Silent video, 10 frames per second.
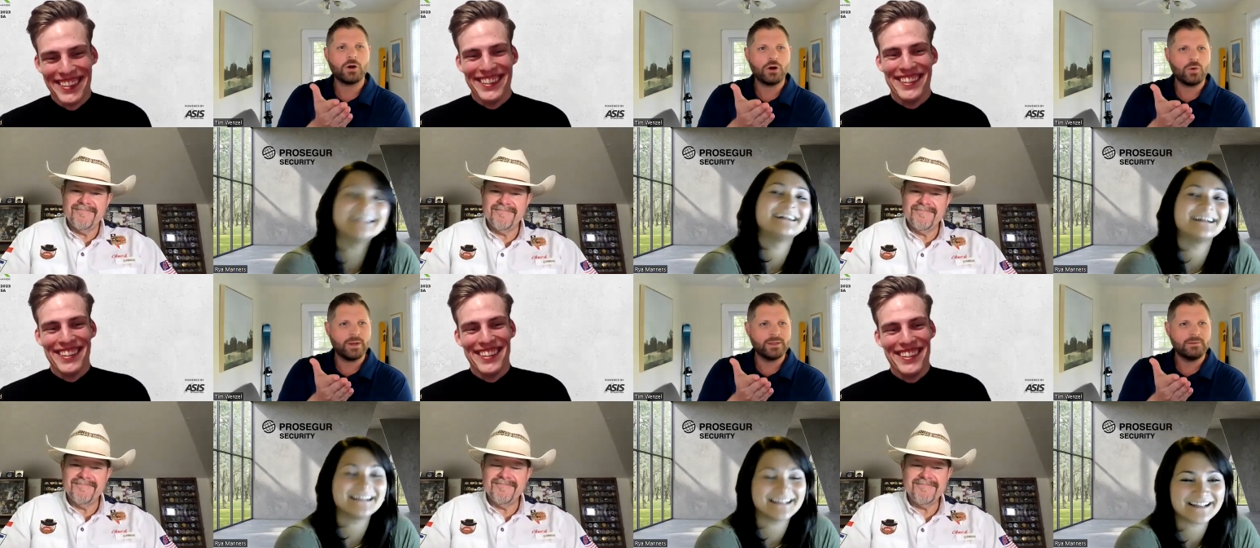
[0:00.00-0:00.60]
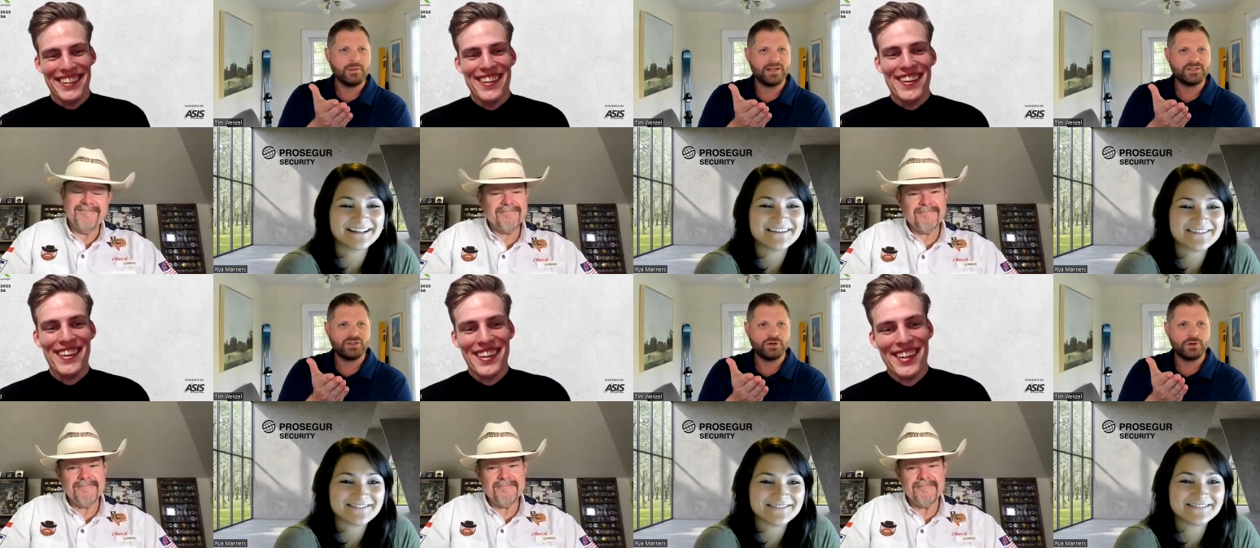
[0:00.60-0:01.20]
Speaker 1: Erwin,
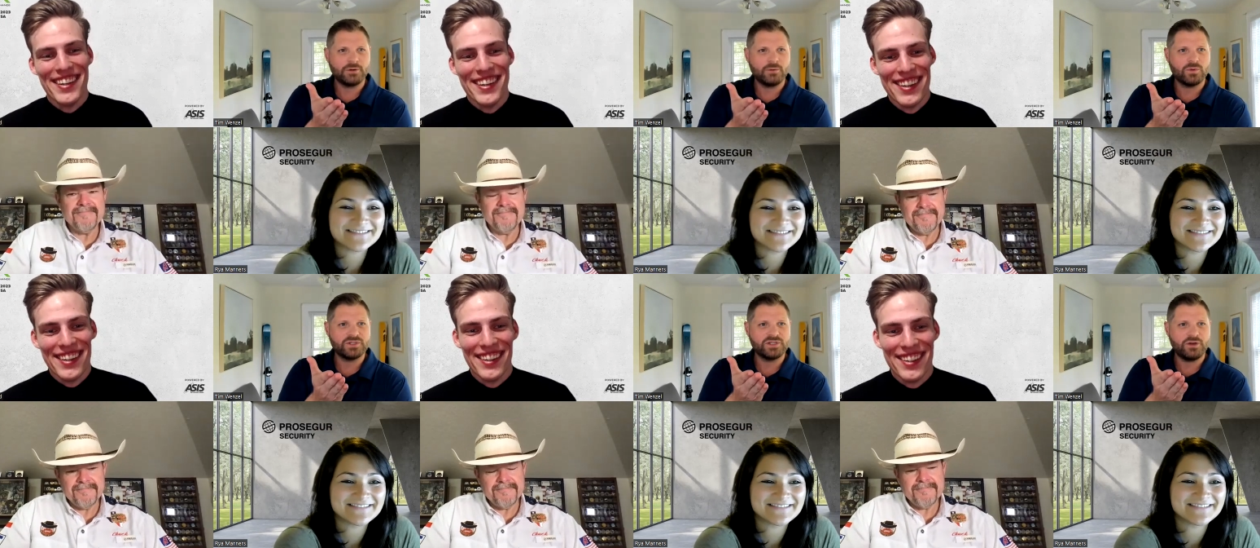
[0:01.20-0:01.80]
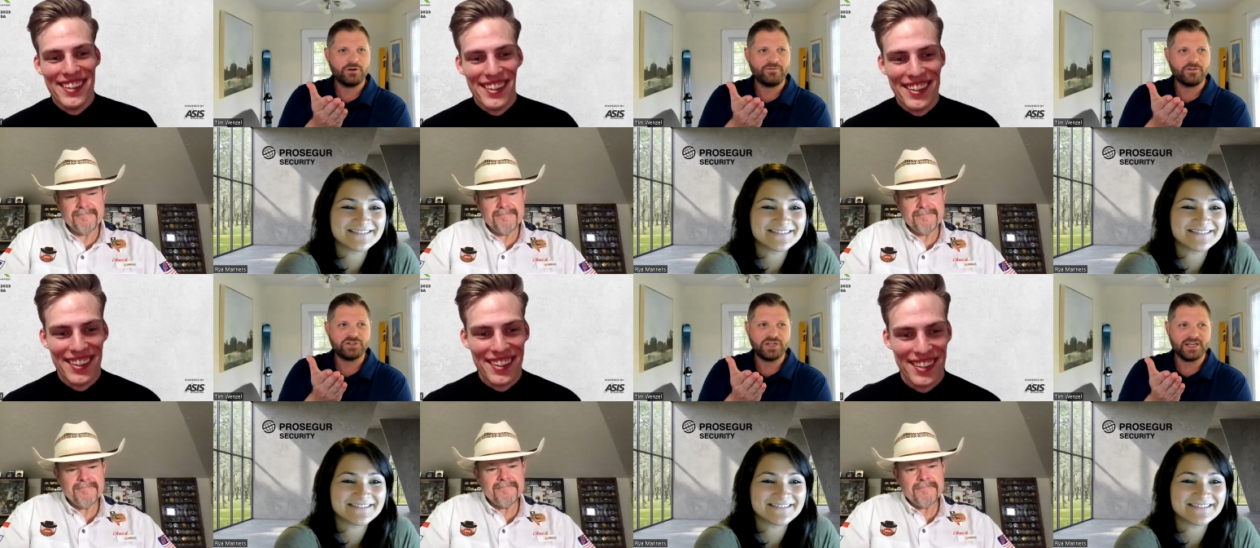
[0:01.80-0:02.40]
last year was your
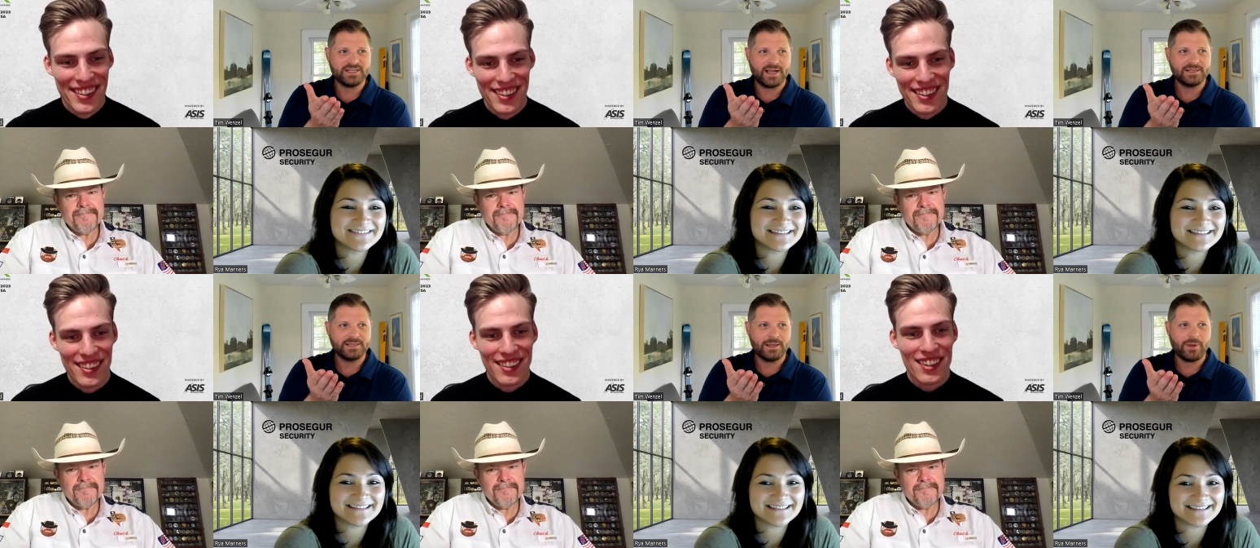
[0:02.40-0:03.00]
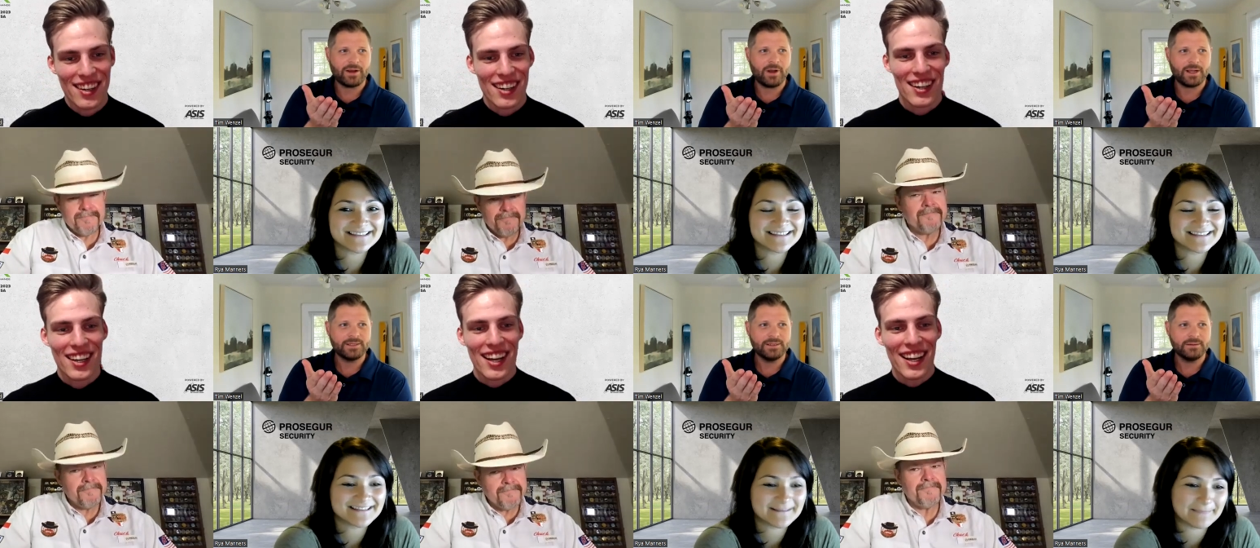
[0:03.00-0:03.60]
first GSX. Am I
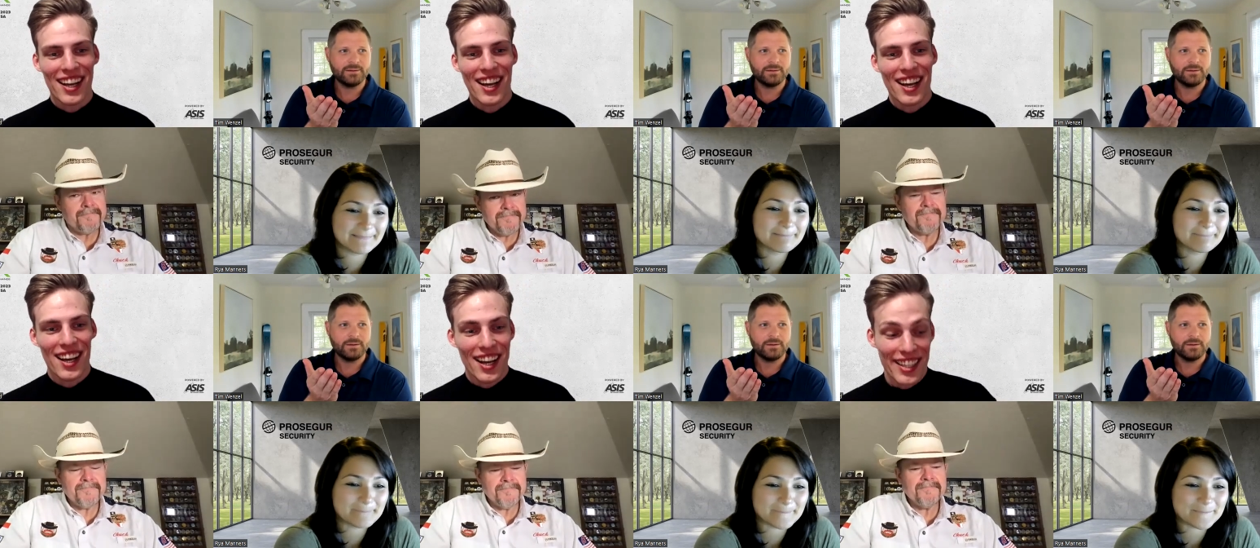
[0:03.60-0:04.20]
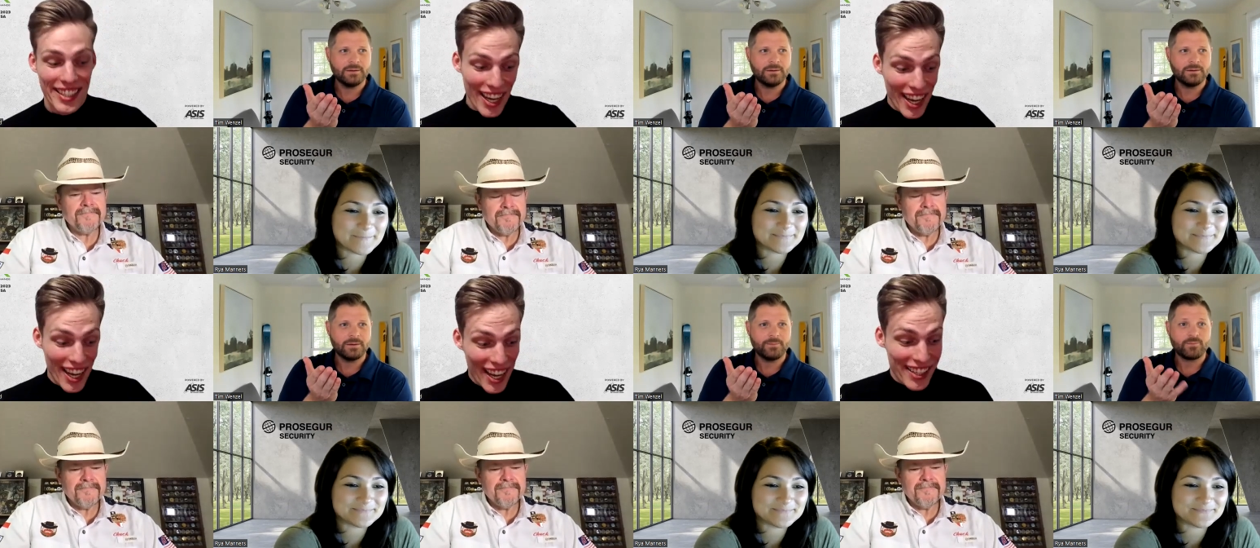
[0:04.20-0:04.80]
correct?
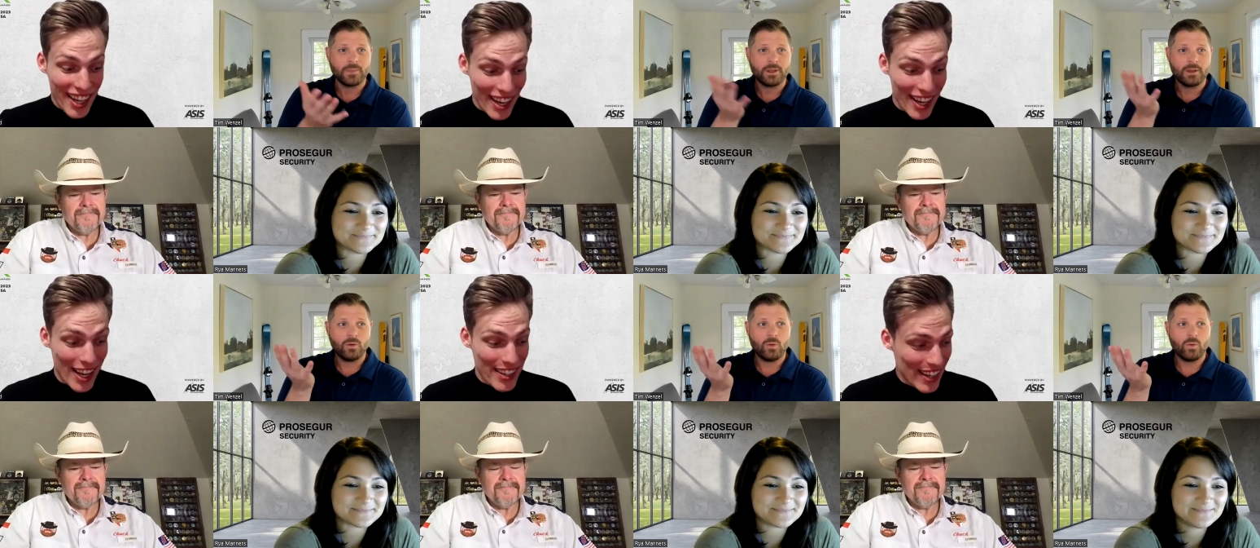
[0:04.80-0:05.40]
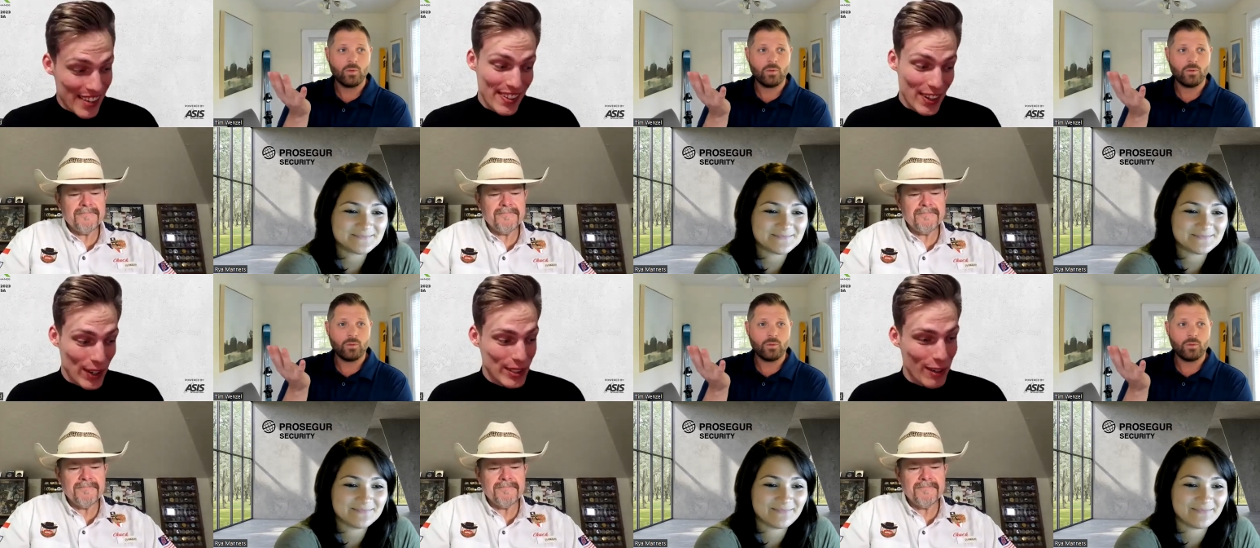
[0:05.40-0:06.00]
Speaker 2: Yeah, yeah, and and
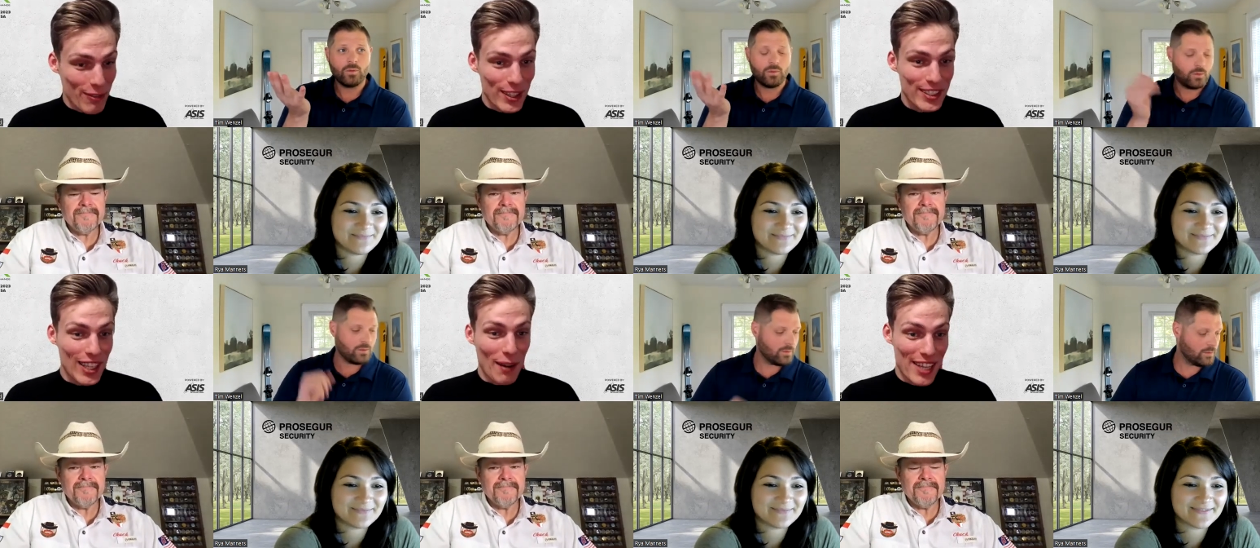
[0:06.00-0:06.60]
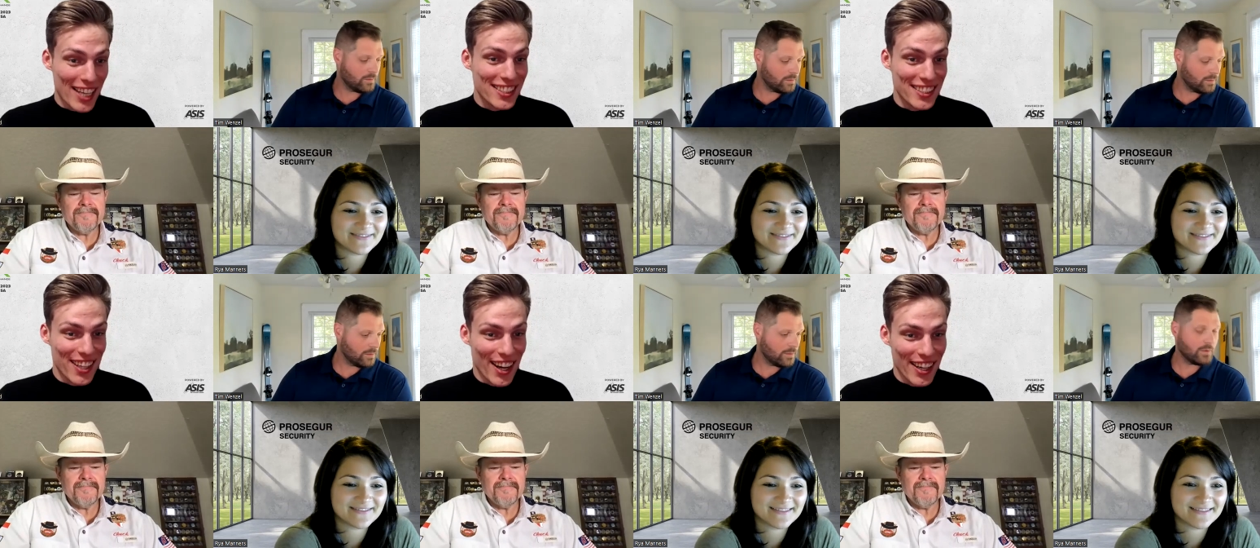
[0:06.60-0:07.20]
also first time
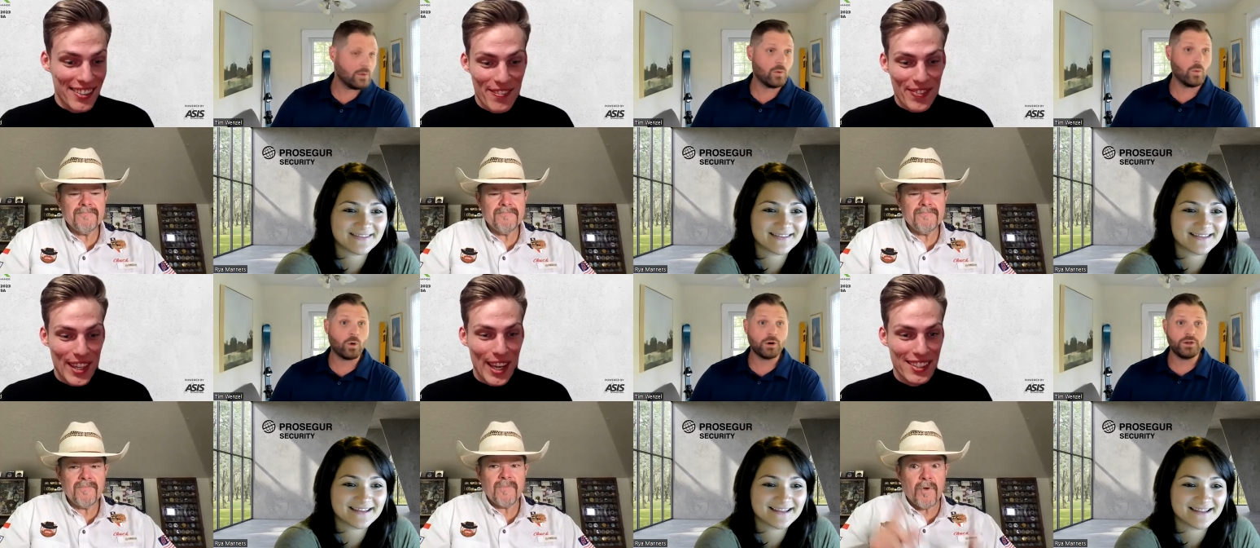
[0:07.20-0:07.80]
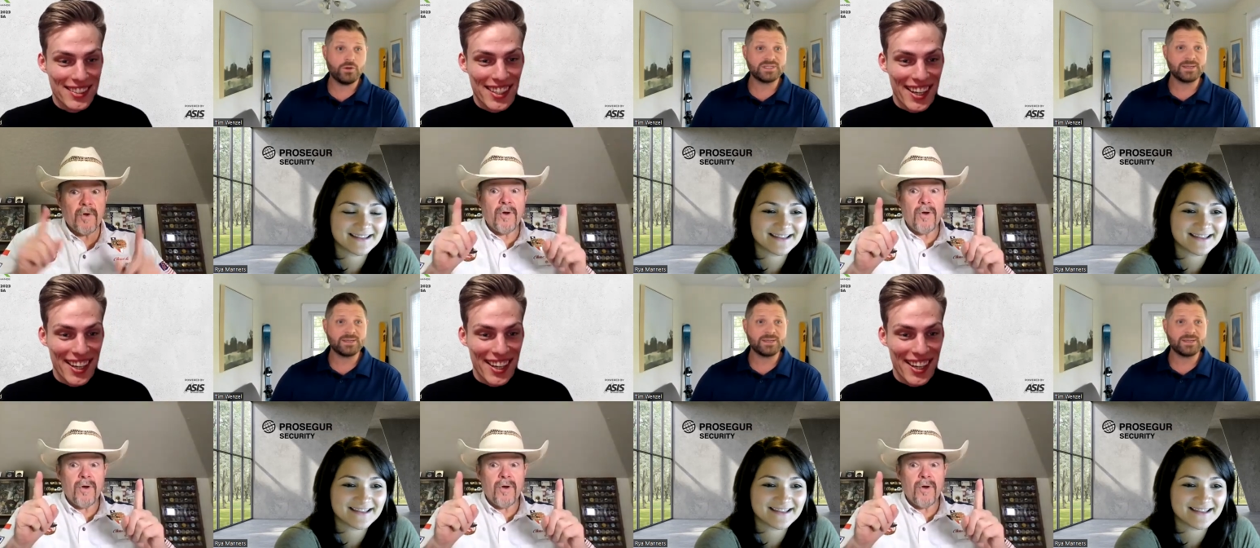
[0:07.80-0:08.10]
Texas night. That's, Were you uh,